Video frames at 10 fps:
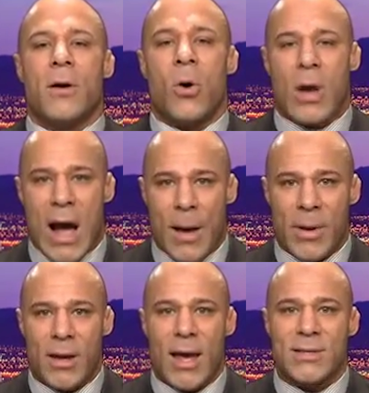
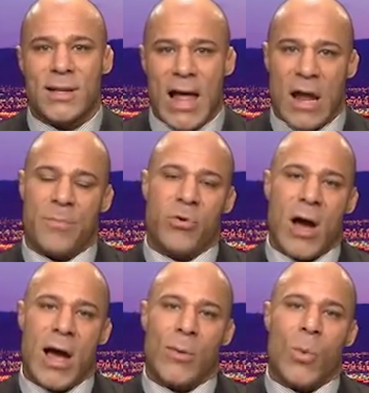OKAMI has a lot of
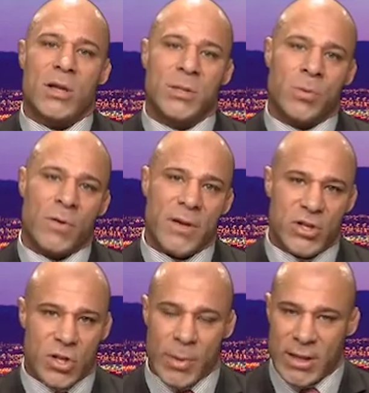pride, wants to prove that he
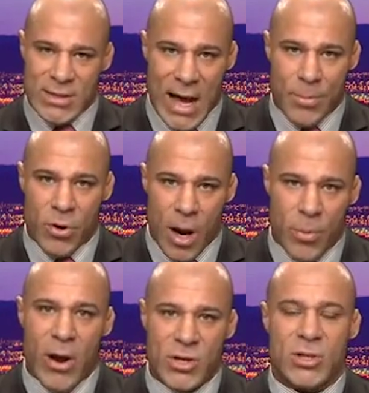should be the top or
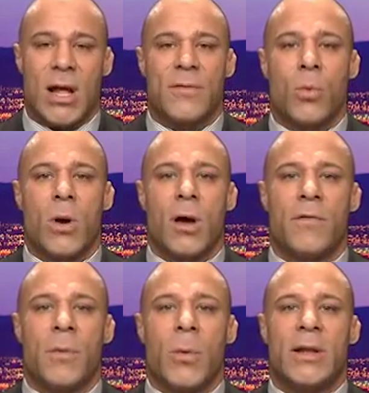upper echelon of
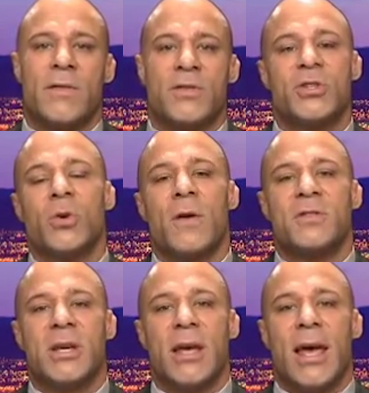the middleweight division in the
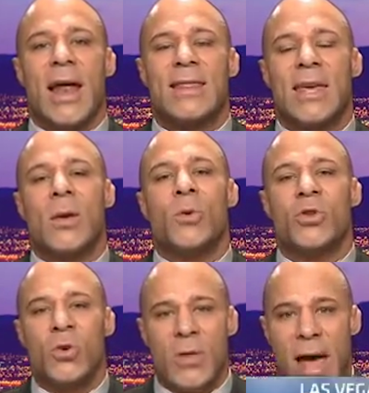UFC, and I think he will
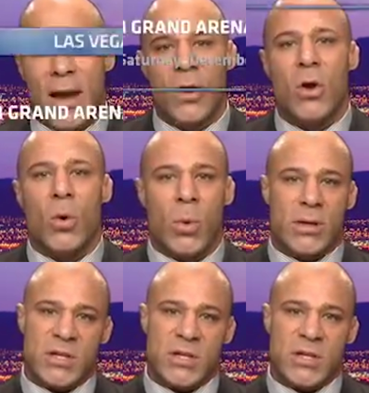do that with